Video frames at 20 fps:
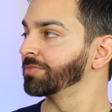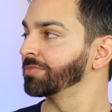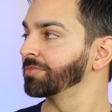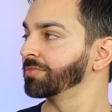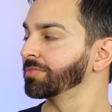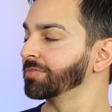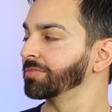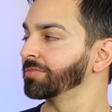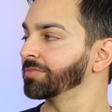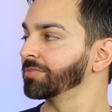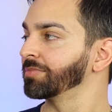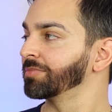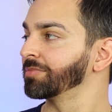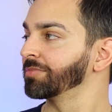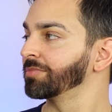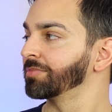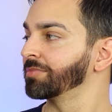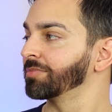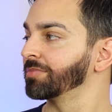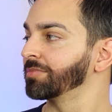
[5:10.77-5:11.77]

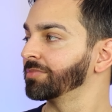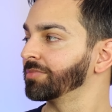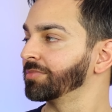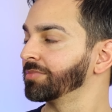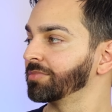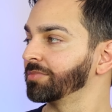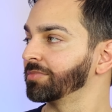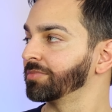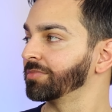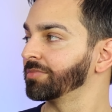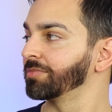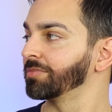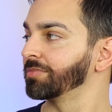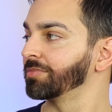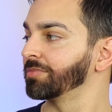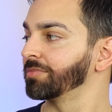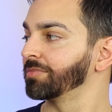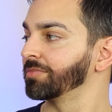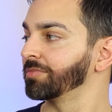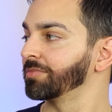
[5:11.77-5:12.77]

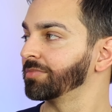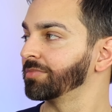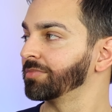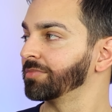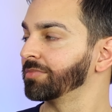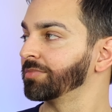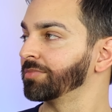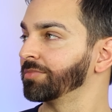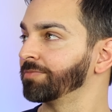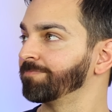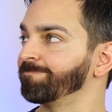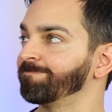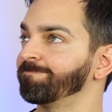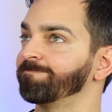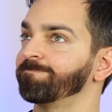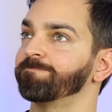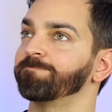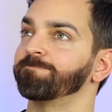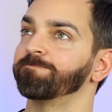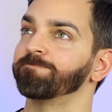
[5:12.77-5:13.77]

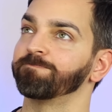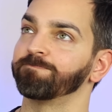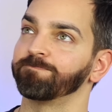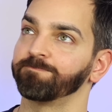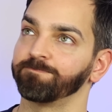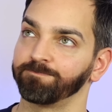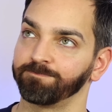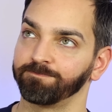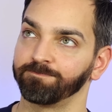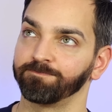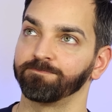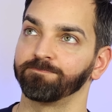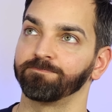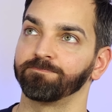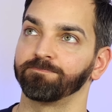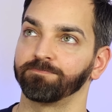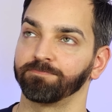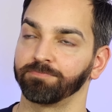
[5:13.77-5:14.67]
(silent)